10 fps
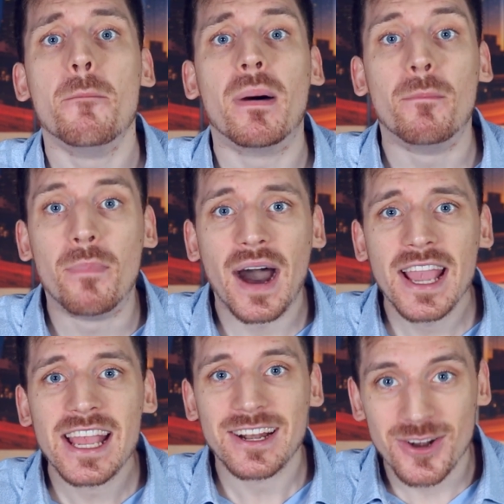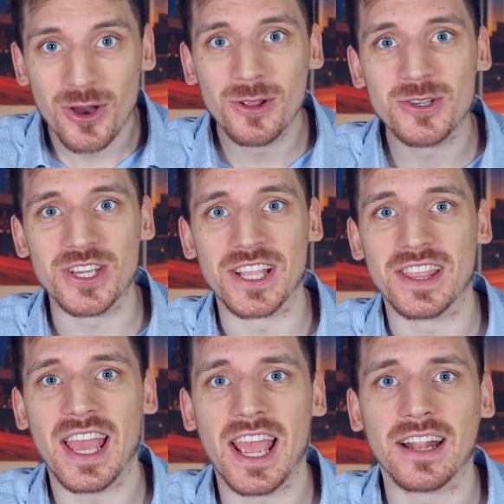But by acknowledging
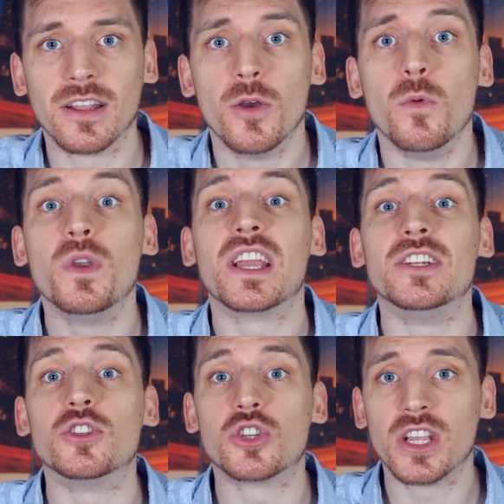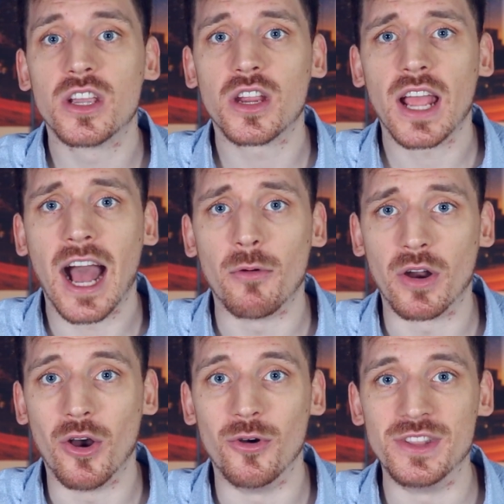that, we can trigger
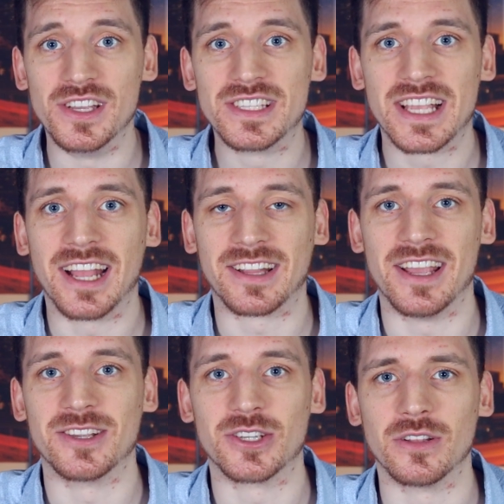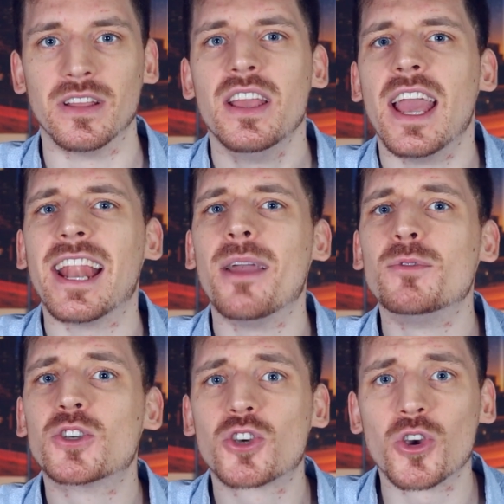our audience attention. And I'm
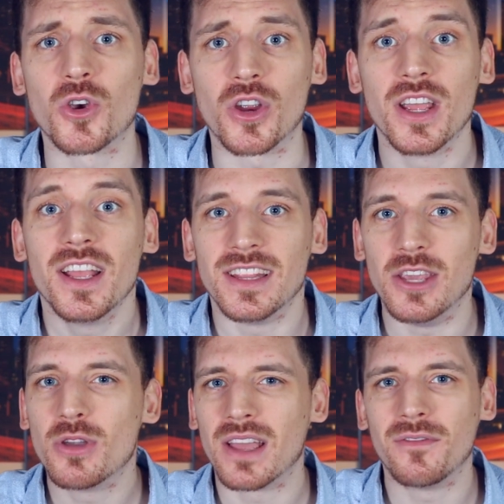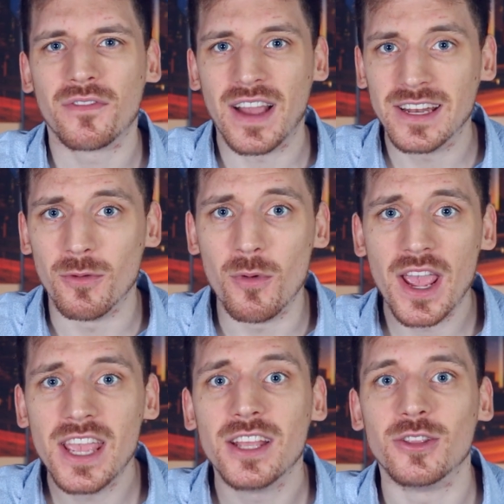sure that you can find a
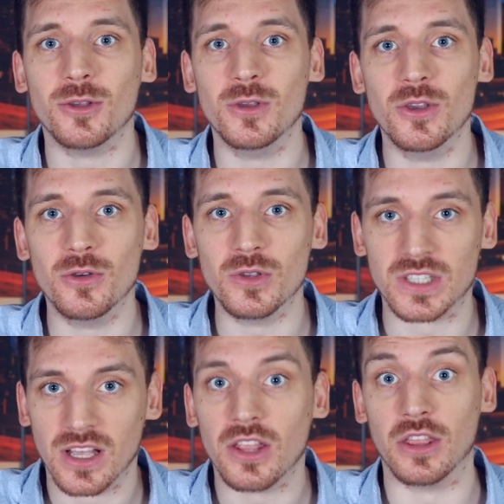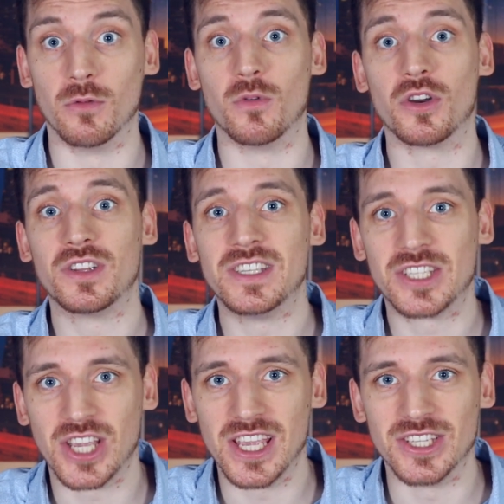way to use the word is
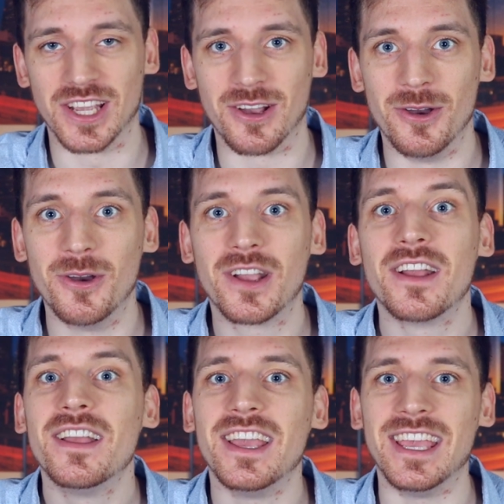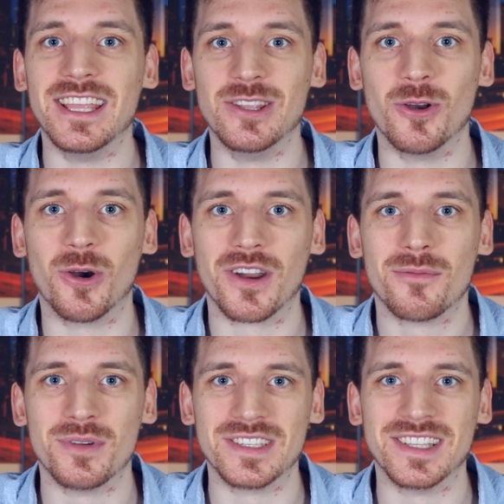changing hook in your
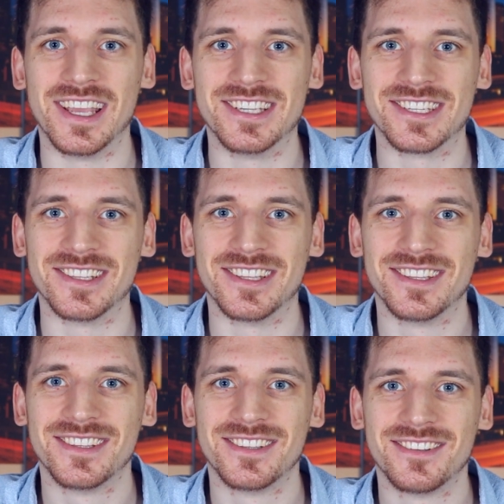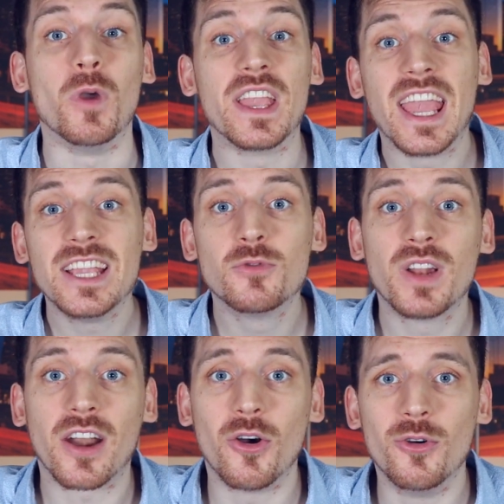presentation. to engage with
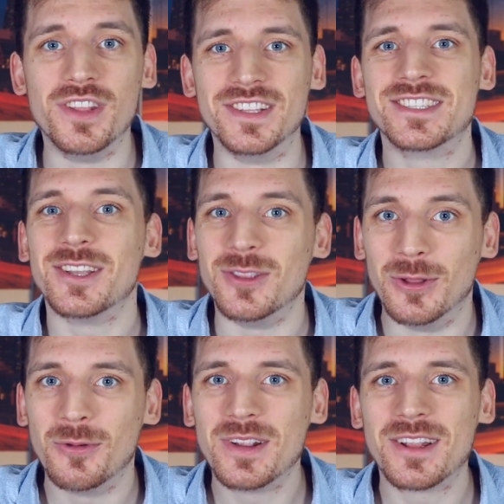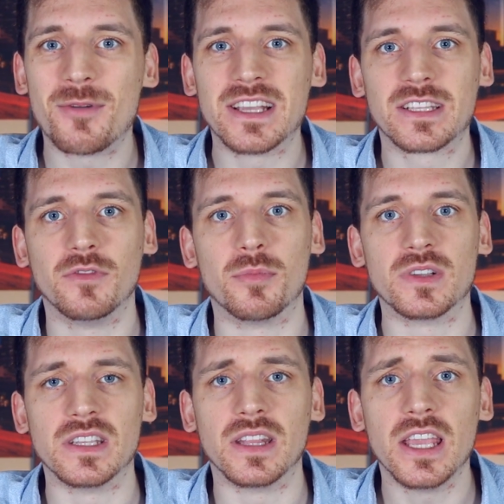our audience during the rest of the
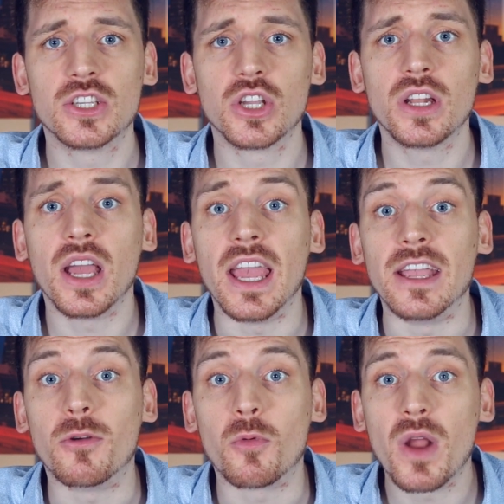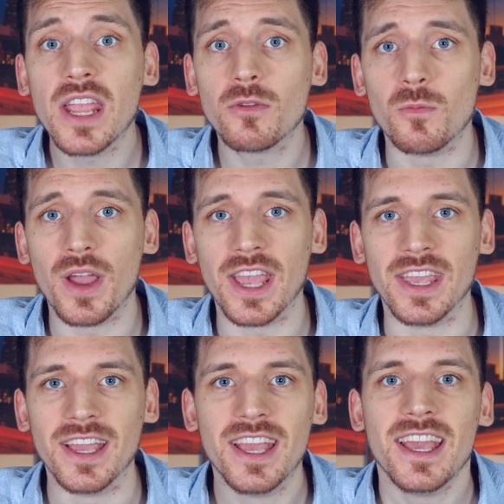presentation, a great
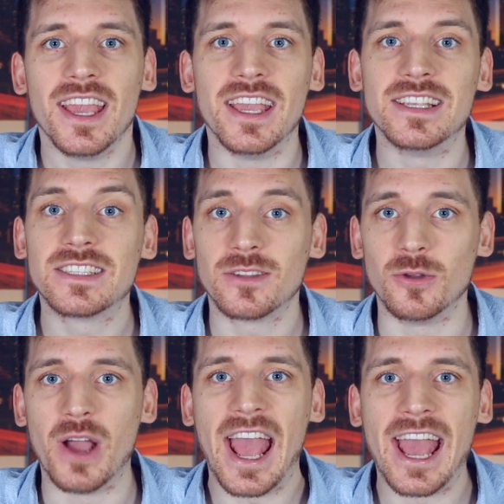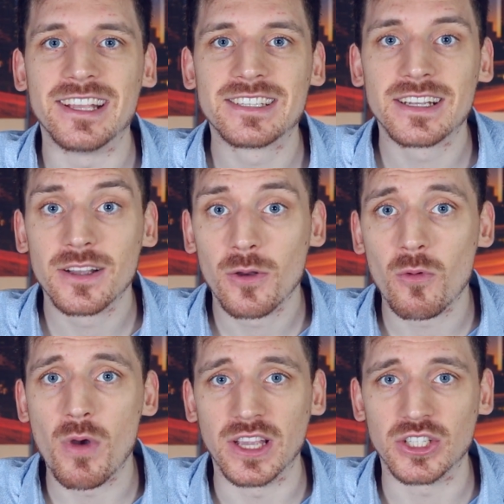way is to ask
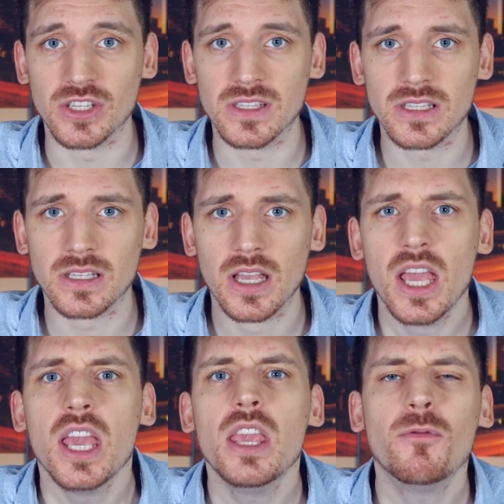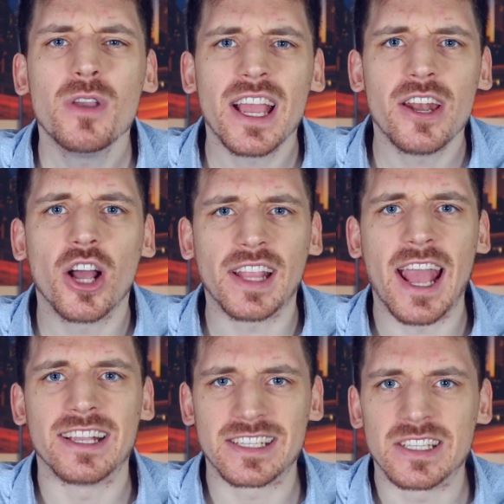questions. If we cannot
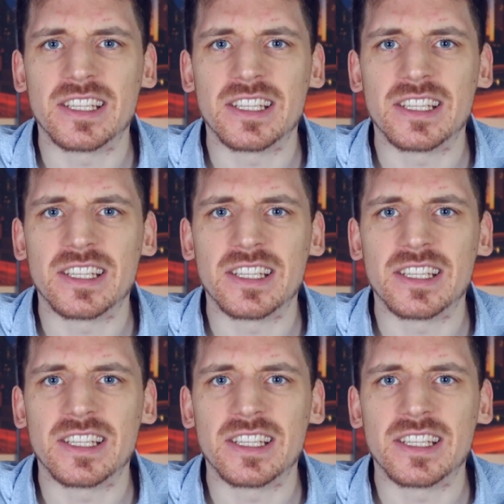ask